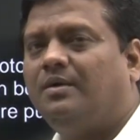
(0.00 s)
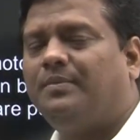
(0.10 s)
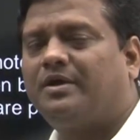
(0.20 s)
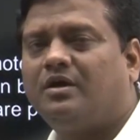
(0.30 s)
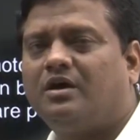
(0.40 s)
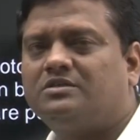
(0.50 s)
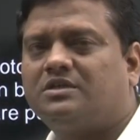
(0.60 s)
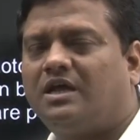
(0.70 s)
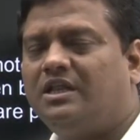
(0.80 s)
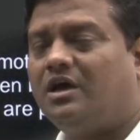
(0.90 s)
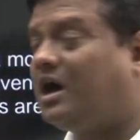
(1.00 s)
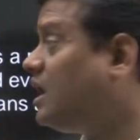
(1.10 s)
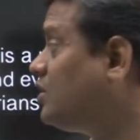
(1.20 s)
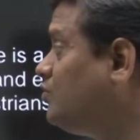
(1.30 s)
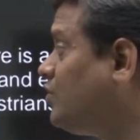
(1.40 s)
because
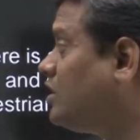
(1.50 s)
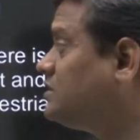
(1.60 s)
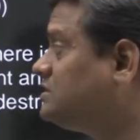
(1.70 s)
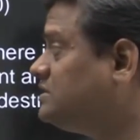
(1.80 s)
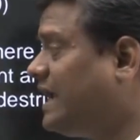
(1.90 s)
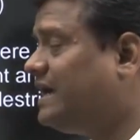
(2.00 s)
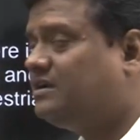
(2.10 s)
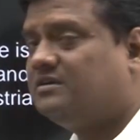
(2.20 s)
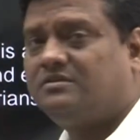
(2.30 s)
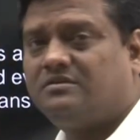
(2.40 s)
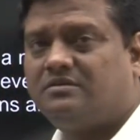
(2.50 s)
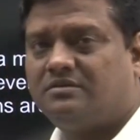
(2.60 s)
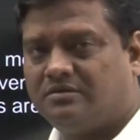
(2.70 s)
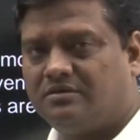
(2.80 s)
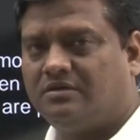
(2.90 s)
Arun wants that
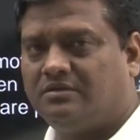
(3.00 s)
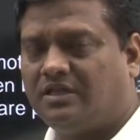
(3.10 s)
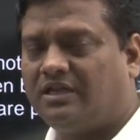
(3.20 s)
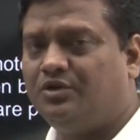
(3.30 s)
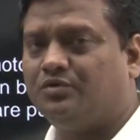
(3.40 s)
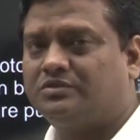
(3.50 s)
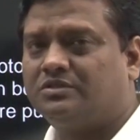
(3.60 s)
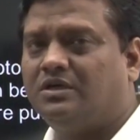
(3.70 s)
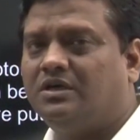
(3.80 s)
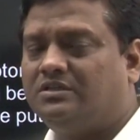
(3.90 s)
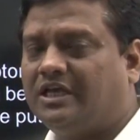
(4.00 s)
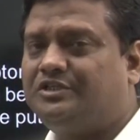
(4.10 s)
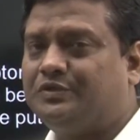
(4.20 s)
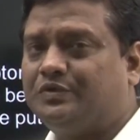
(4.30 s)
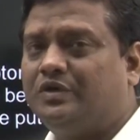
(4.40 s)
the news, the
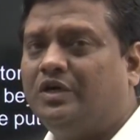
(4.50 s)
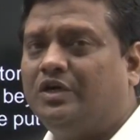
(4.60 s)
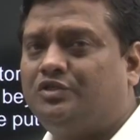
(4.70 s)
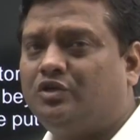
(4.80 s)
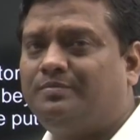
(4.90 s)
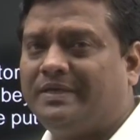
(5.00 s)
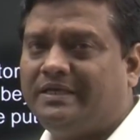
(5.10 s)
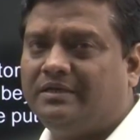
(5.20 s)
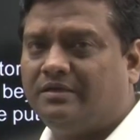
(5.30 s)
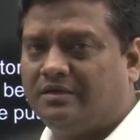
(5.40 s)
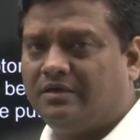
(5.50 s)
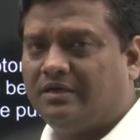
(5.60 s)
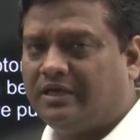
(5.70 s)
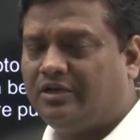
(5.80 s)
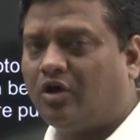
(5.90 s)
issue should be
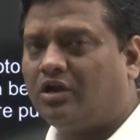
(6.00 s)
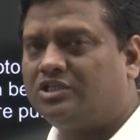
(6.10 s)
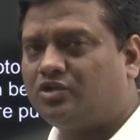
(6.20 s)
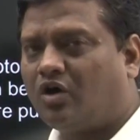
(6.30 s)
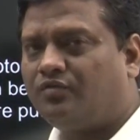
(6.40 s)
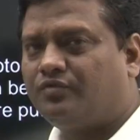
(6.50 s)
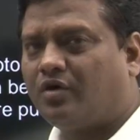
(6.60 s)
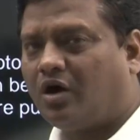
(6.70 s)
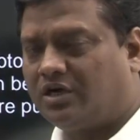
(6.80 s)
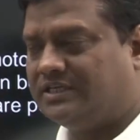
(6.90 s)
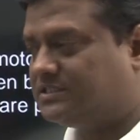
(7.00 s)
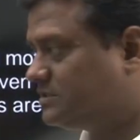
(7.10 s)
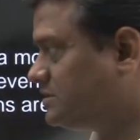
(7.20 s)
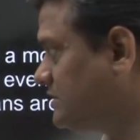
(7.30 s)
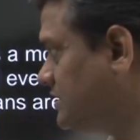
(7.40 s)
in knowledge of
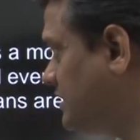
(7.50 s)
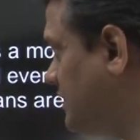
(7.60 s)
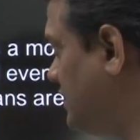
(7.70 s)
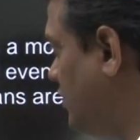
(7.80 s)
audience, in